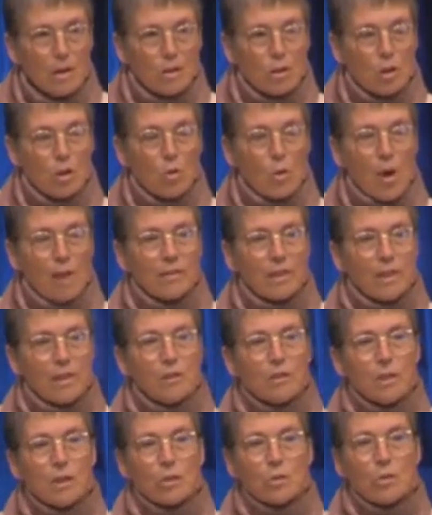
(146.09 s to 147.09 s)
So you have an
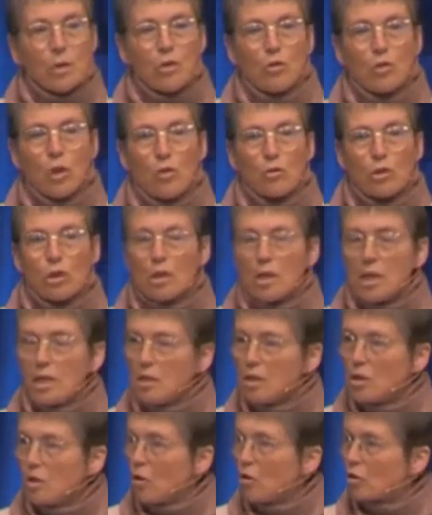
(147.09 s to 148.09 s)
illness when you go to
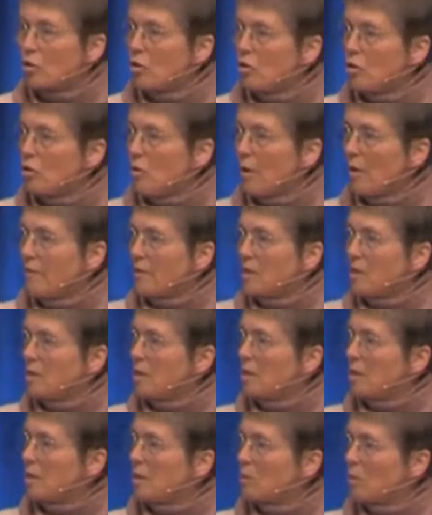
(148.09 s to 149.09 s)
see the doctor and you have a
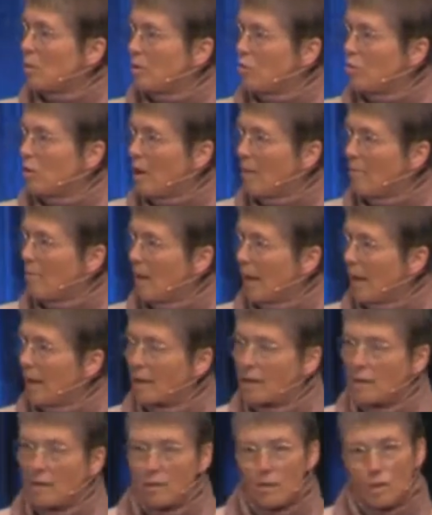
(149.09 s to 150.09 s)
disease when you come
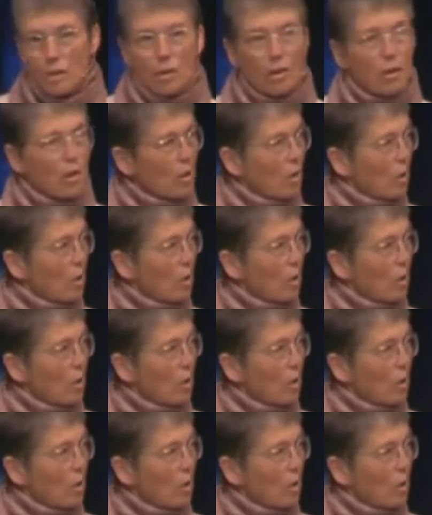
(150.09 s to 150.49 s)
back. So